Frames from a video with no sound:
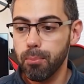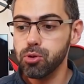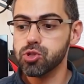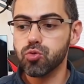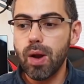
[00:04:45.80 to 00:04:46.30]

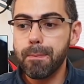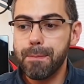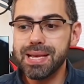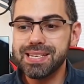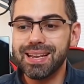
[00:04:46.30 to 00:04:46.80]
Bootstrap
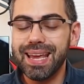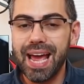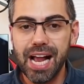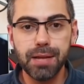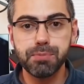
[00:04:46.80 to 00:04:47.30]
basically
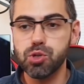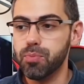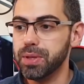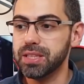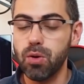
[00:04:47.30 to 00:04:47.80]
helps you
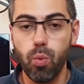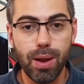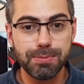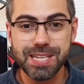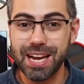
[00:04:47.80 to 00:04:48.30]
build a
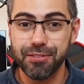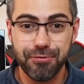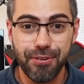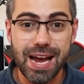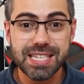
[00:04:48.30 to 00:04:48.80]
website
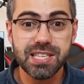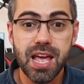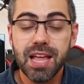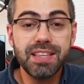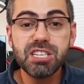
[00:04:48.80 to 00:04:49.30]
fast
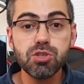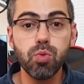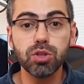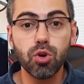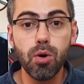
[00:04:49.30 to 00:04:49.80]
this is
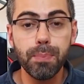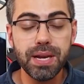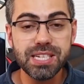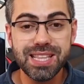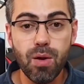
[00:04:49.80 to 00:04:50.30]
what
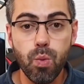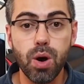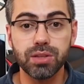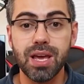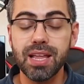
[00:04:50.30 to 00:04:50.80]
companies they
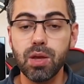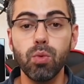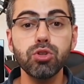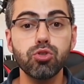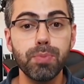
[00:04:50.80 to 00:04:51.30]
want they
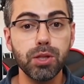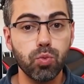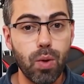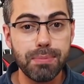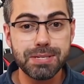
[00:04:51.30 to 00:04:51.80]
want to
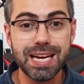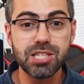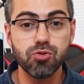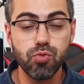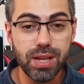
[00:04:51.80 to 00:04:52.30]
build
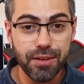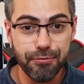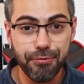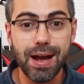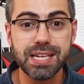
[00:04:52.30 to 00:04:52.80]
websites really
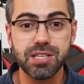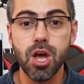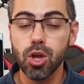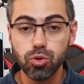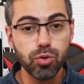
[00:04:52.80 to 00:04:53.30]
fast
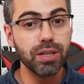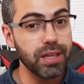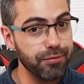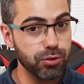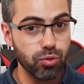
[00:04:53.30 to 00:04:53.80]
to
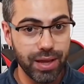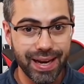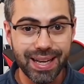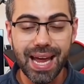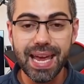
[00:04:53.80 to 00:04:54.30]
deliver to
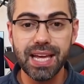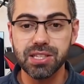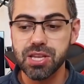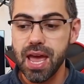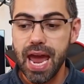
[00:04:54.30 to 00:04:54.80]
their
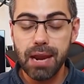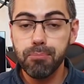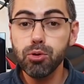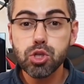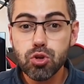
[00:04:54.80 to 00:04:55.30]
clients and
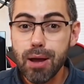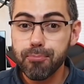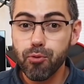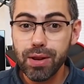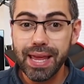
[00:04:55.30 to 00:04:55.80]

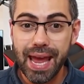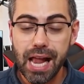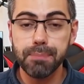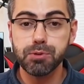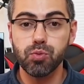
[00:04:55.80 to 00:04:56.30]
bootstrap really
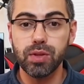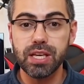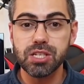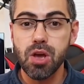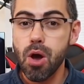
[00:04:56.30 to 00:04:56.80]
helps with
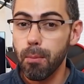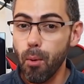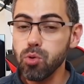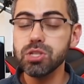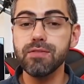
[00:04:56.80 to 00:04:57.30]
this
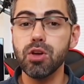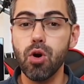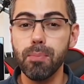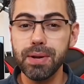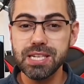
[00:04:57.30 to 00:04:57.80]
most of the
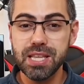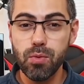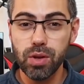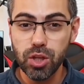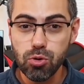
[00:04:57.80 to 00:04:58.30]
companies they
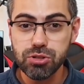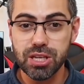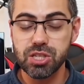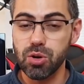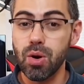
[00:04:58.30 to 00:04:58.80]
will use
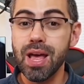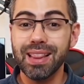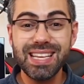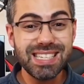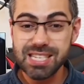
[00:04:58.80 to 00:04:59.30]
it so
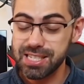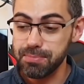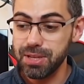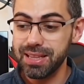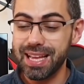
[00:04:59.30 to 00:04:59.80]
this is
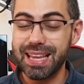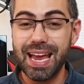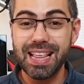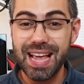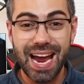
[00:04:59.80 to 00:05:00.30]
something that
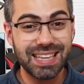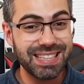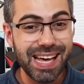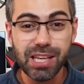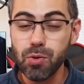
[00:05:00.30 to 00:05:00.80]
i i
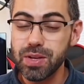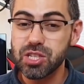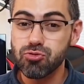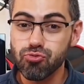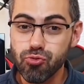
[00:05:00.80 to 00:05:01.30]
tell you
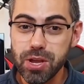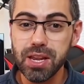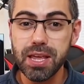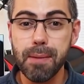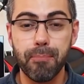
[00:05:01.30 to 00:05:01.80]
it's
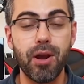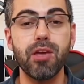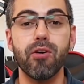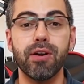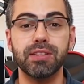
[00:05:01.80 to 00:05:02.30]
really a
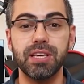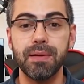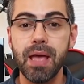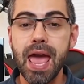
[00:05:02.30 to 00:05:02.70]
priority